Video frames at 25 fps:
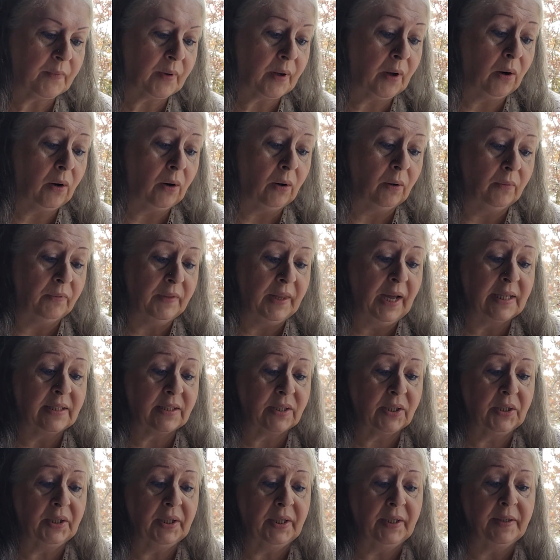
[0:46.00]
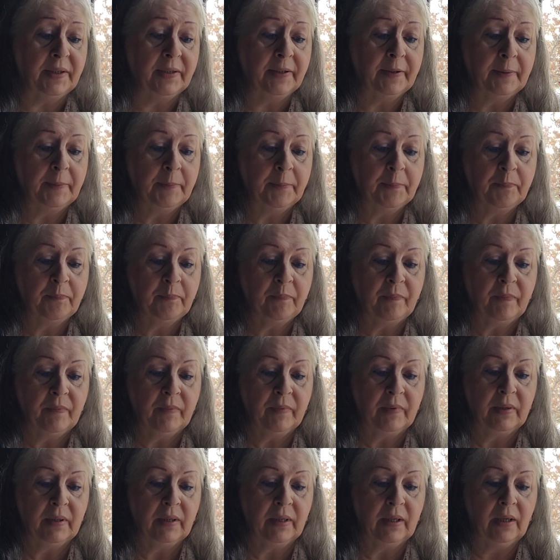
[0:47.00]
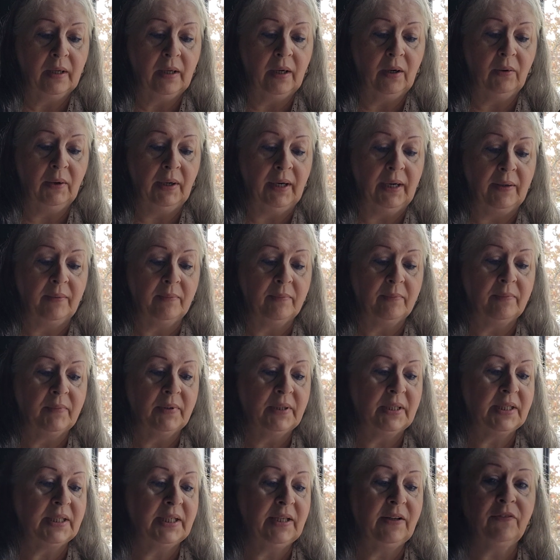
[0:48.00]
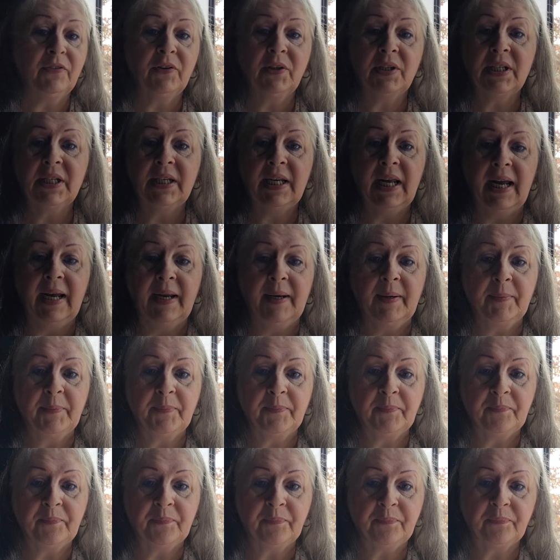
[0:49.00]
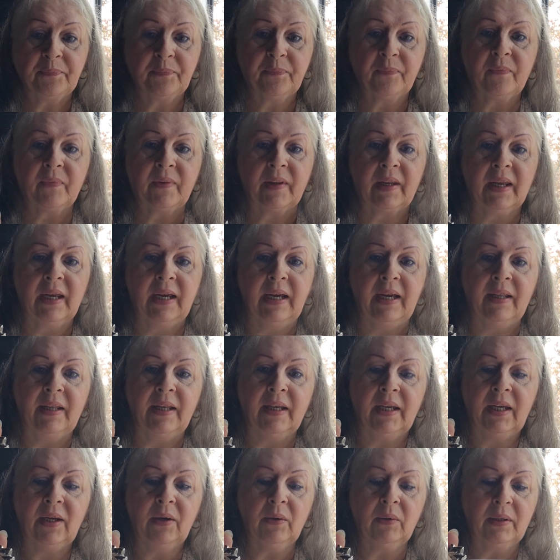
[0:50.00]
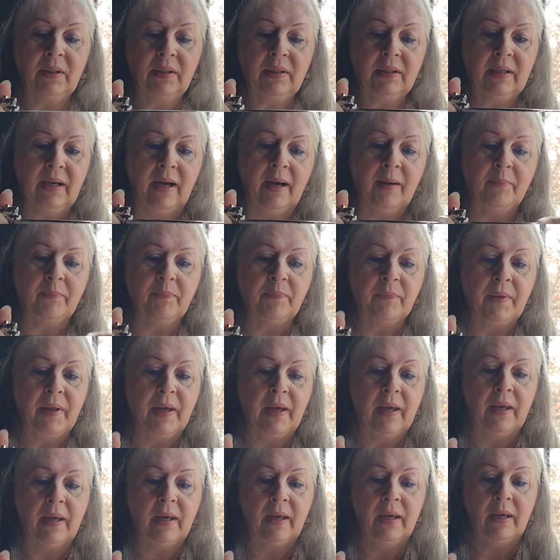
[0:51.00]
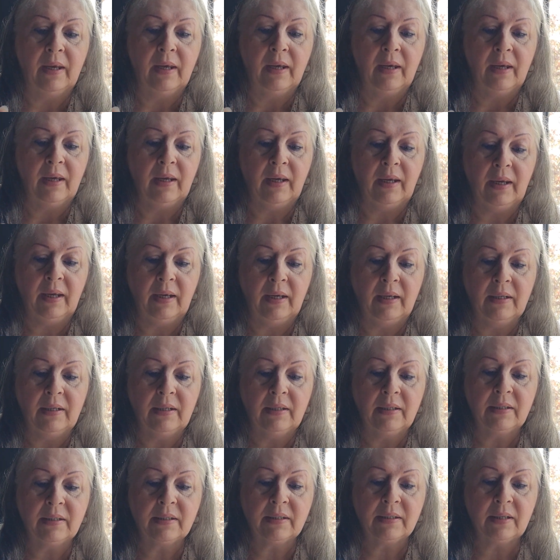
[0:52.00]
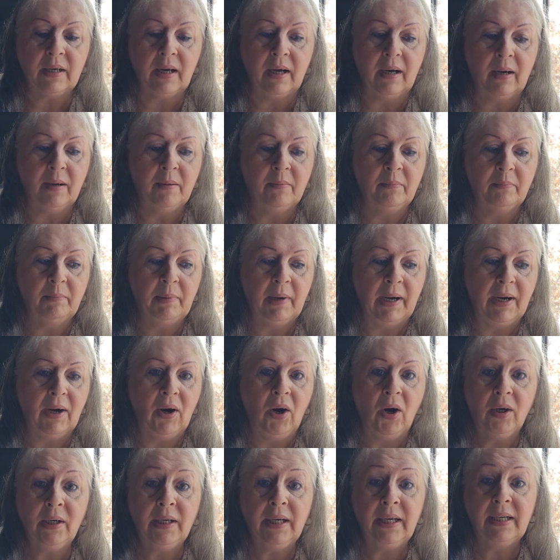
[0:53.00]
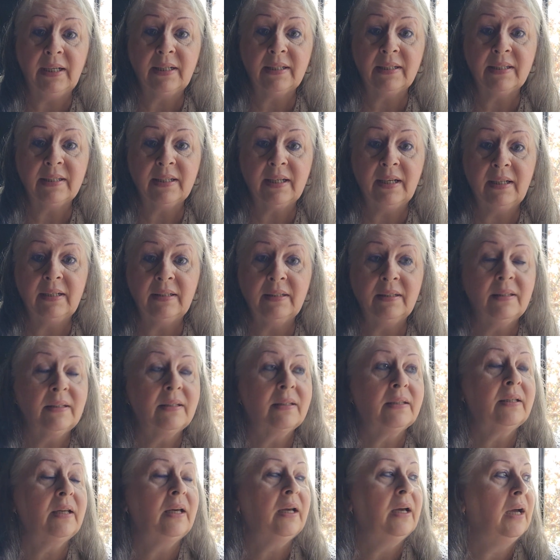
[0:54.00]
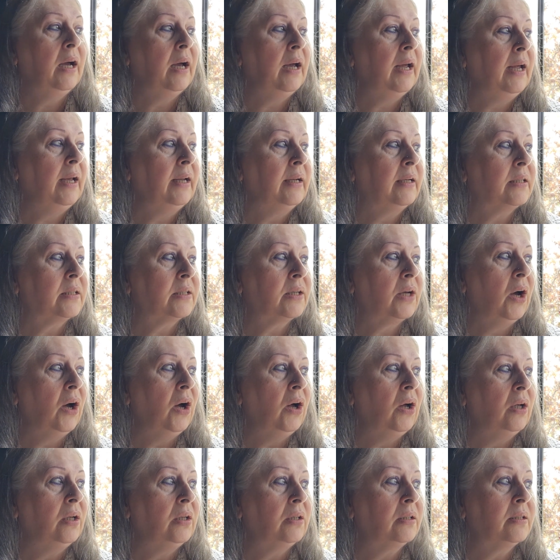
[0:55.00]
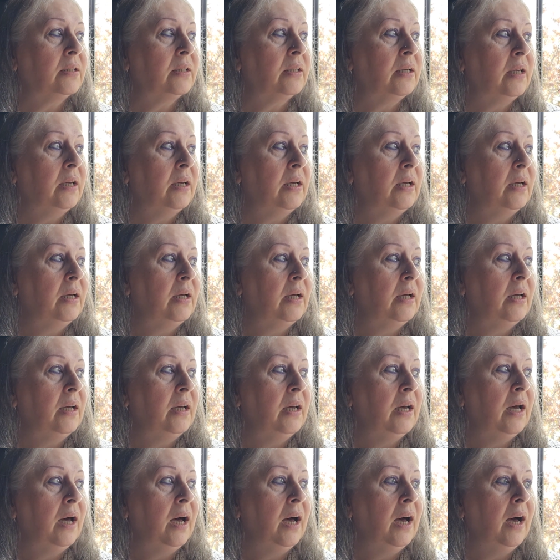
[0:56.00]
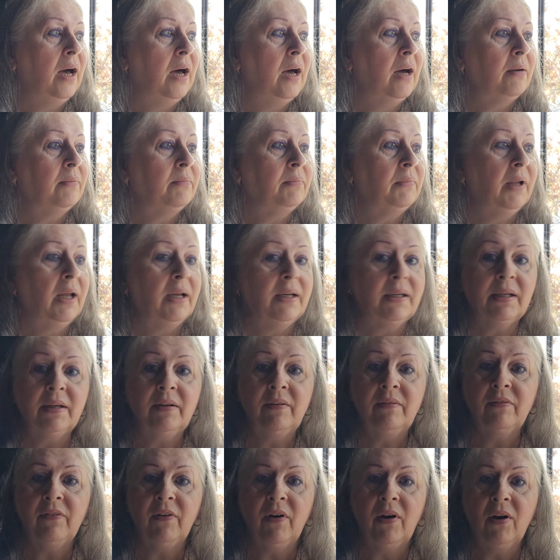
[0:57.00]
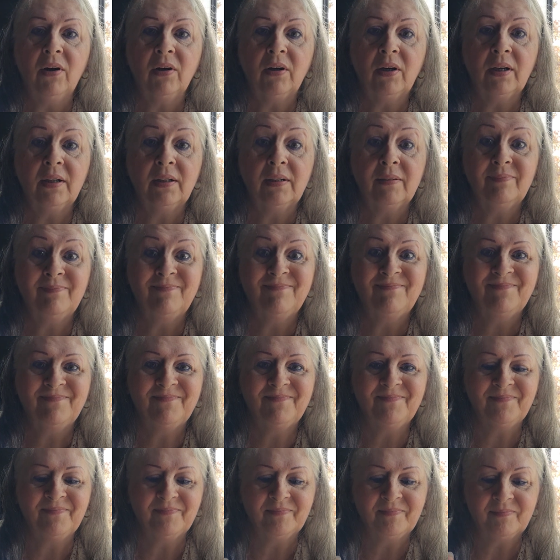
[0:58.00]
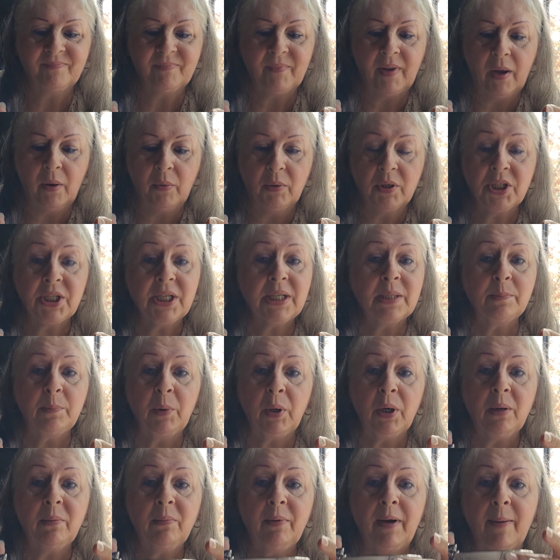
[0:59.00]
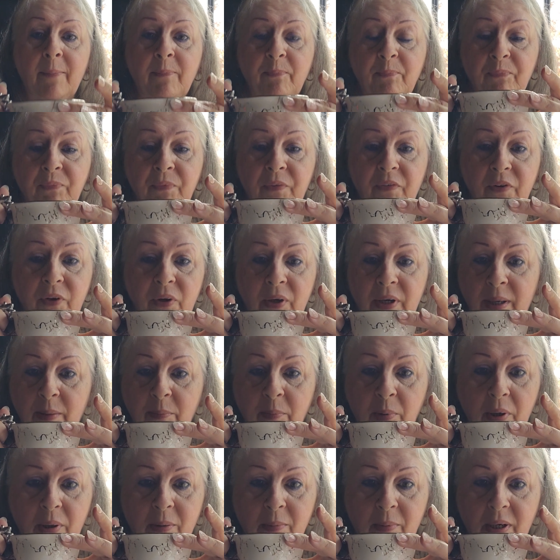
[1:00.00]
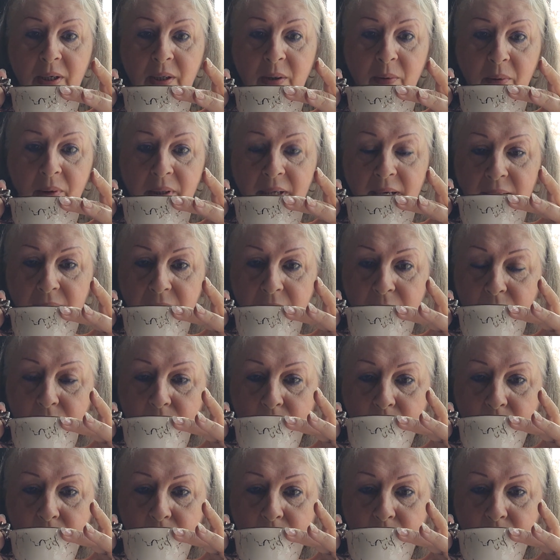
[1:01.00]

Oh, that's good. All right, the tea for today, in the cute little cup, is by Harney and Sons, and it's called London Fog, which has bergamot. If you don't like bergamot, you won't like it.